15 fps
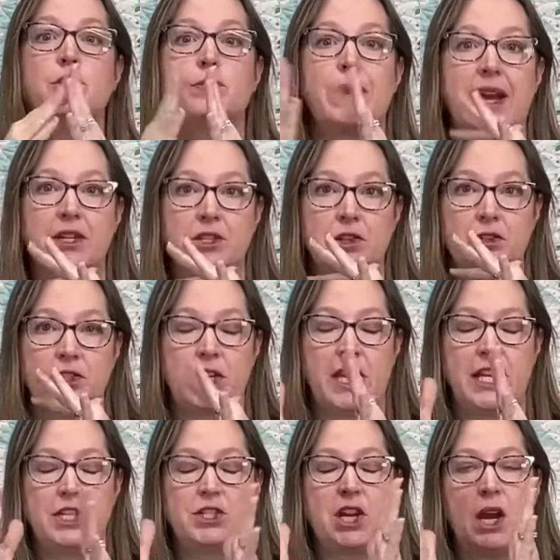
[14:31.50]
directional
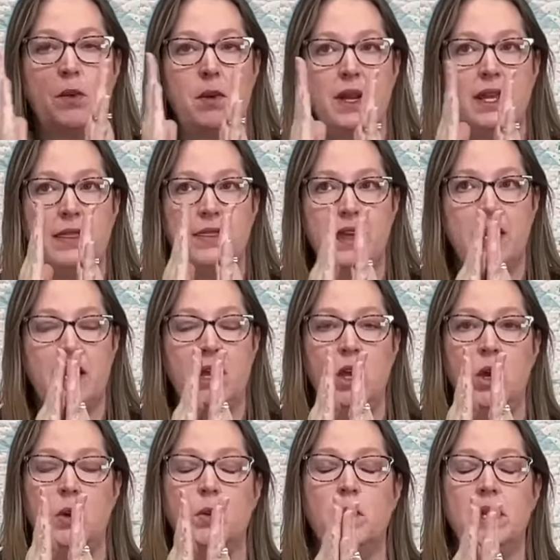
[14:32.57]
change, I want to think
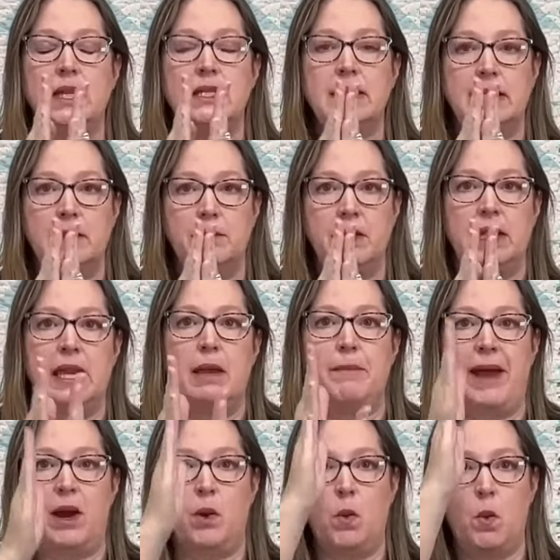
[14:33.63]
really deliberately
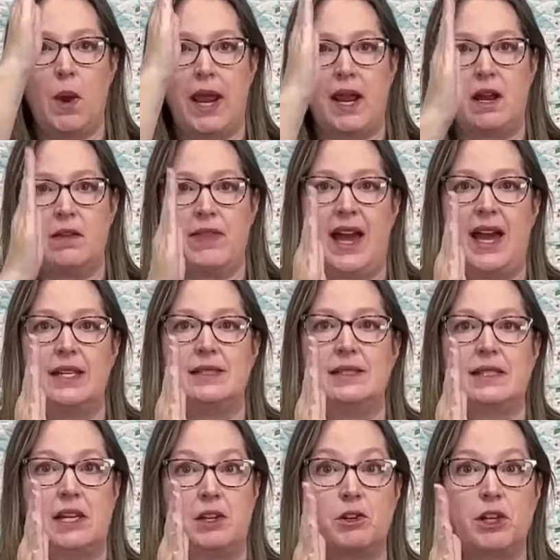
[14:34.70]
about where that
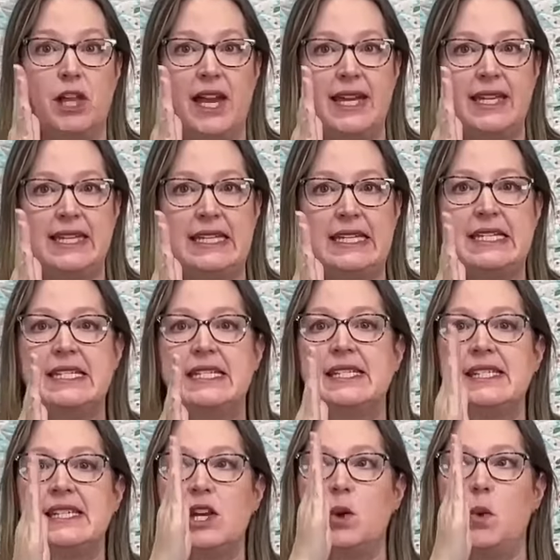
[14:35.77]
center line
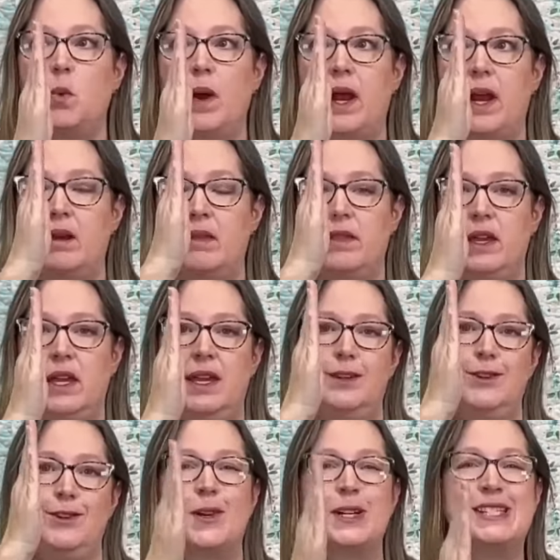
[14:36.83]
is, where the
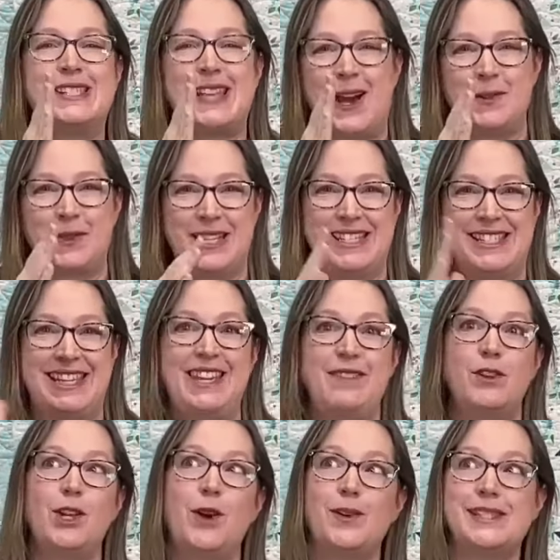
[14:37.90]
north-south is.
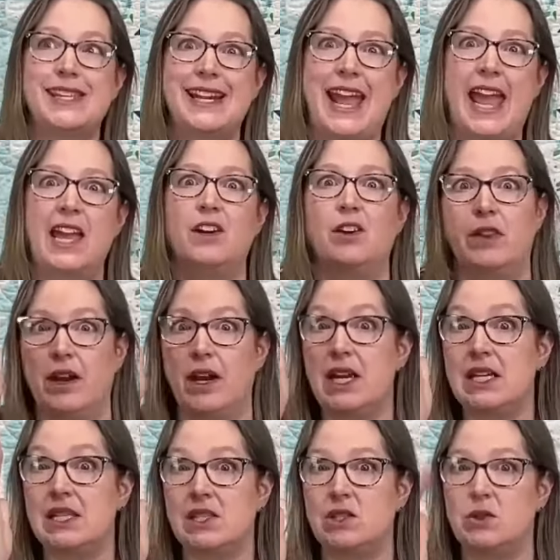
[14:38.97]
Even though it's at an angle, there
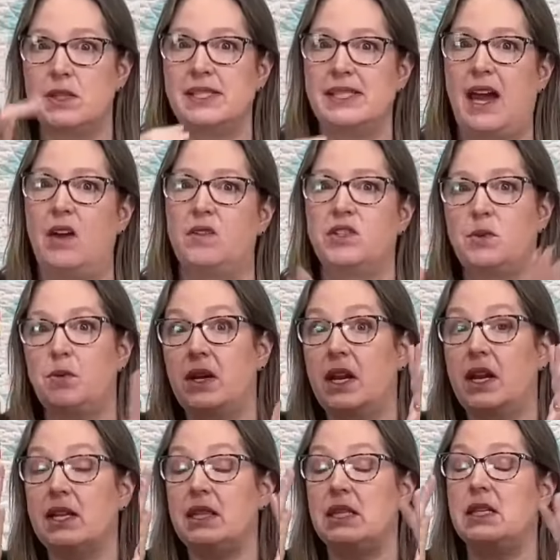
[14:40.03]
is a north-south. So we're
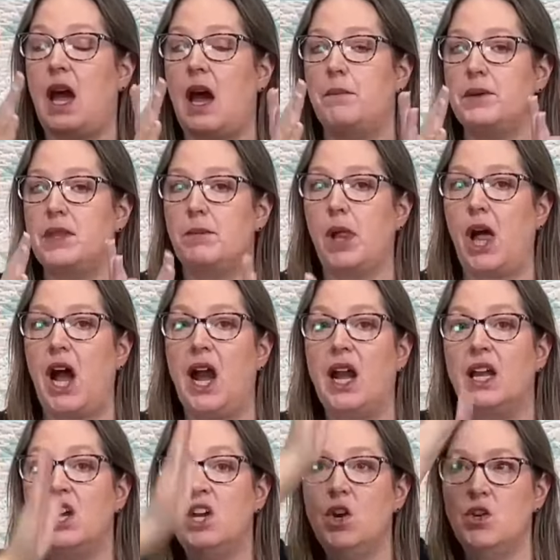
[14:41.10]
here at the top of the
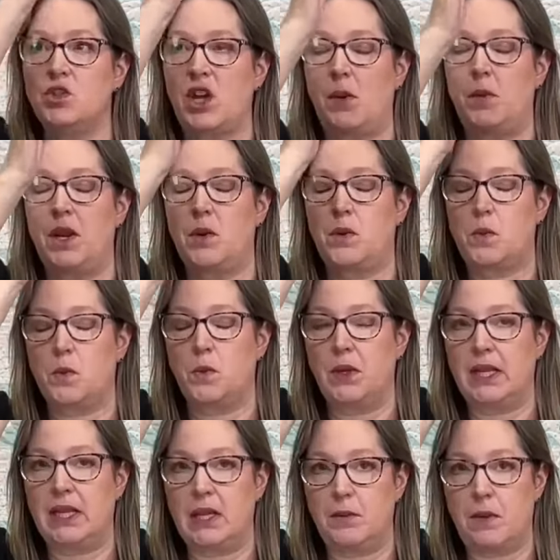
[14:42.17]
block, so I want to
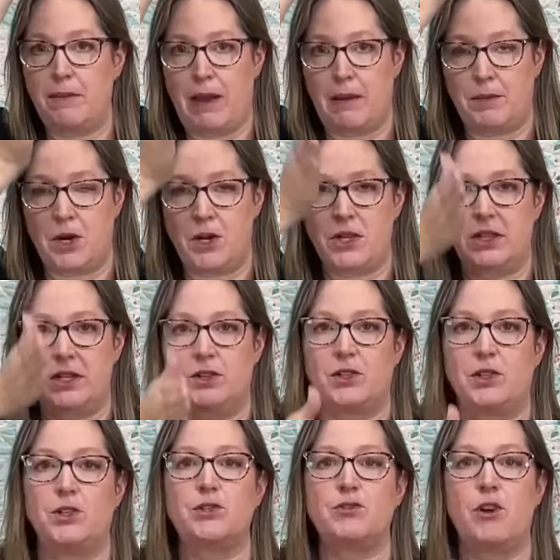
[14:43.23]
really remember that there's
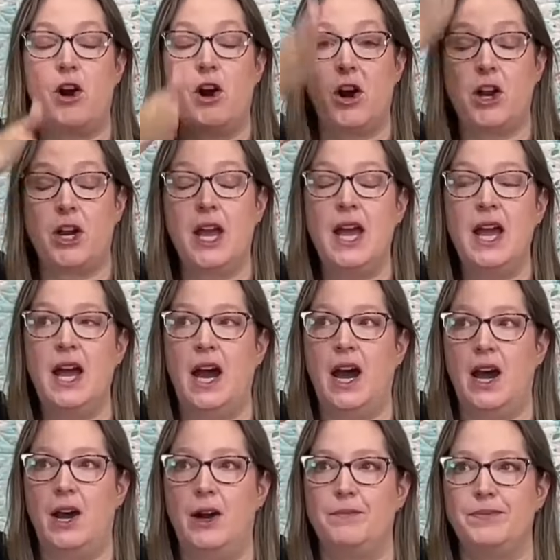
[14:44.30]
a strong
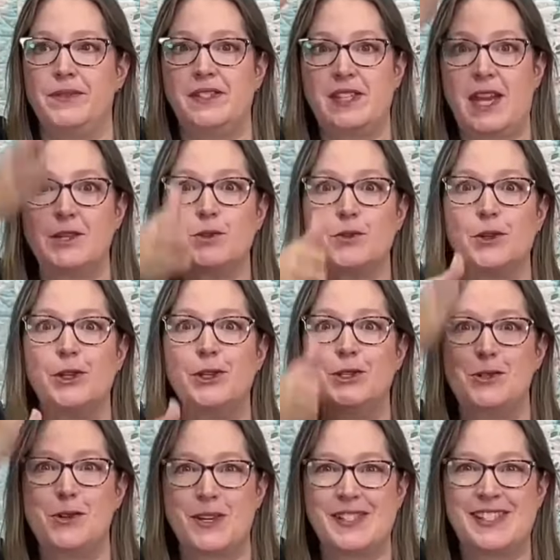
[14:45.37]
um, central
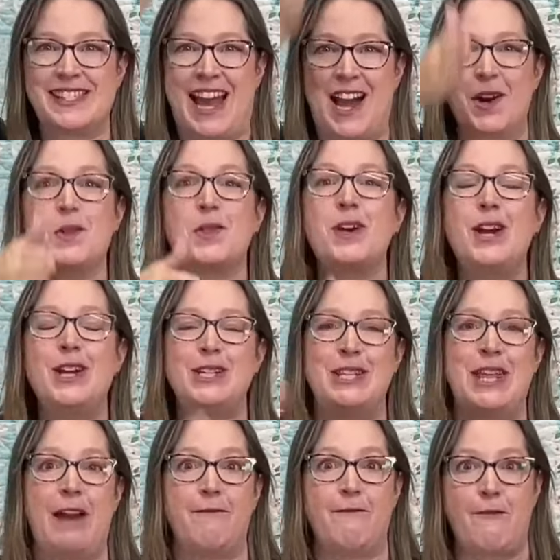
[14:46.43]
north-south
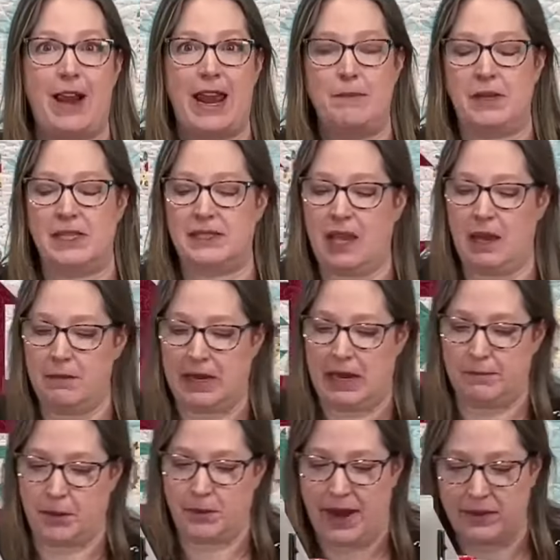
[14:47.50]
to that frame that's coming
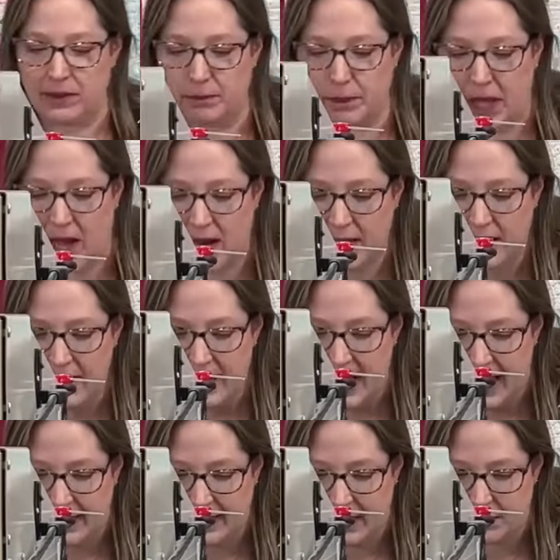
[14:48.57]
up around the block.
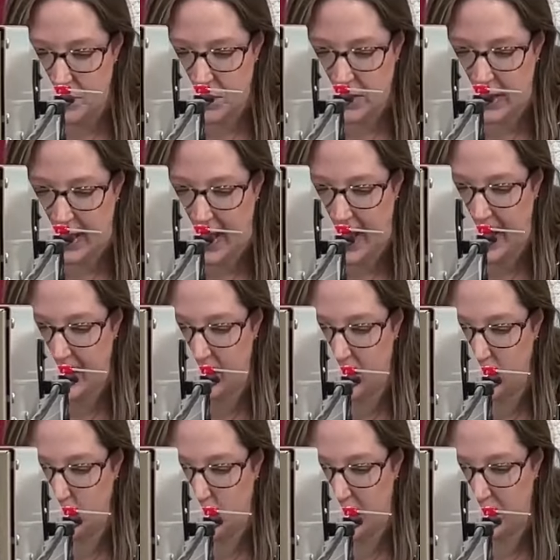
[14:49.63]
And then I'm just going to head
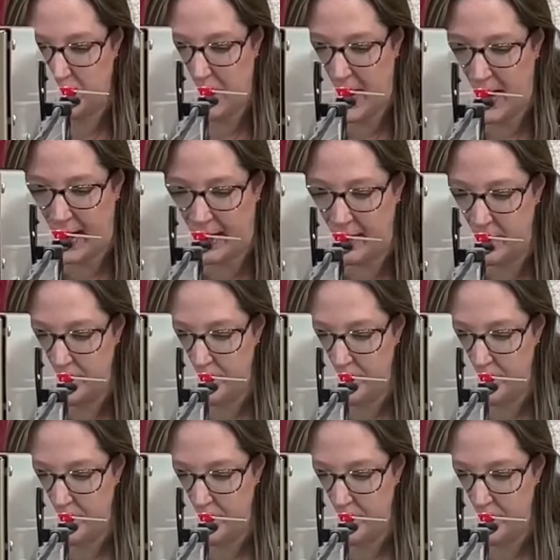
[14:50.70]
on with my